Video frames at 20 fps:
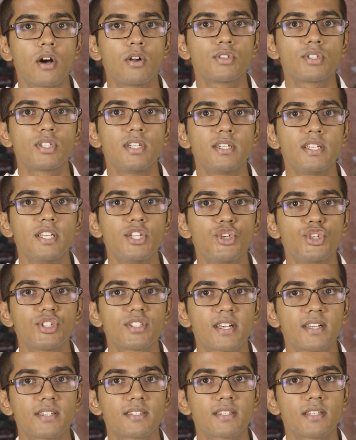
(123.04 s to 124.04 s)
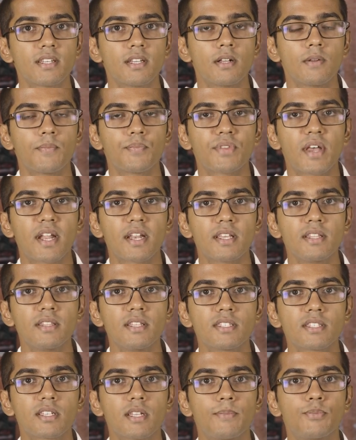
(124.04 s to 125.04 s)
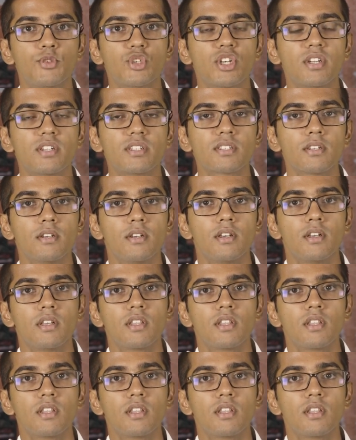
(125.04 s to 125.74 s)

Council teaches us that in the scriptures,